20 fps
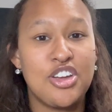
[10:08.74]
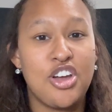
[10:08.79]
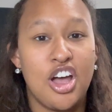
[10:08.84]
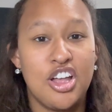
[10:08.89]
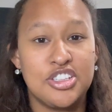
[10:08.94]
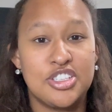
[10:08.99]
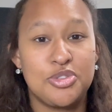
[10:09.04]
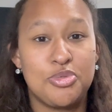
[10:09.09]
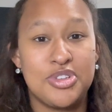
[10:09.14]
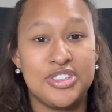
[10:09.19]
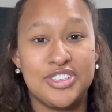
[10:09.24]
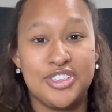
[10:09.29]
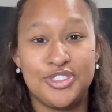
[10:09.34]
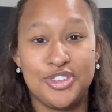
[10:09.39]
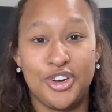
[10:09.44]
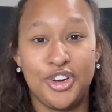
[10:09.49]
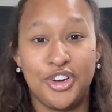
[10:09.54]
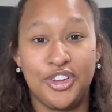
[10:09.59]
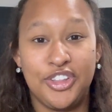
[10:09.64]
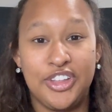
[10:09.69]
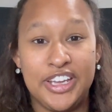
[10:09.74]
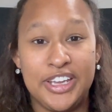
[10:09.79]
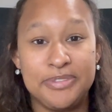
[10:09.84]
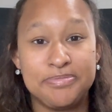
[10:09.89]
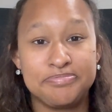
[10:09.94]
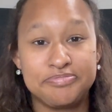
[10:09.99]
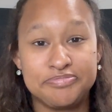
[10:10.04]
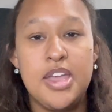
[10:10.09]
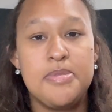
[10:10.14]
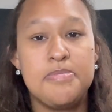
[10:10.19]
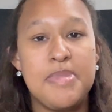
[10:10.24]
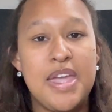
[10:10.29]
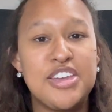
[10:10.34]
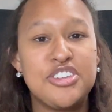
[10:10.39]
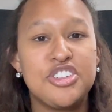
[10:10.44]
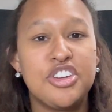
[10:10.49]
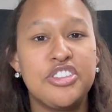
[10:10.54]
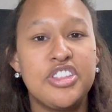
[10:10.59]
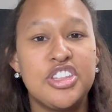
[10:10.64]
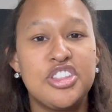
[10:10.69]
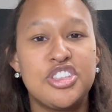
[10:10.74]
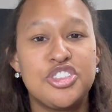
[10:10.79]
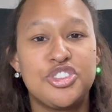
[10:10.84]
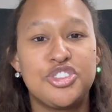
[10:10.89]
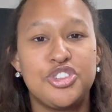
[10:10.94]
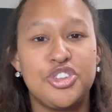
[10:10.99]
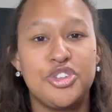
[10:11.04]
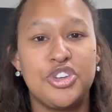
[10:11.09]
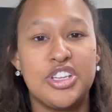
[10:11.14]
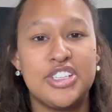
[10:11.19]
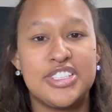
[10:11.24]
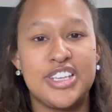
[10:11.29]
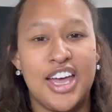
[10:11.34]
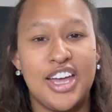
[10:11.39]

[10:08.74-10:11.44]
consequences early. Make sure that the students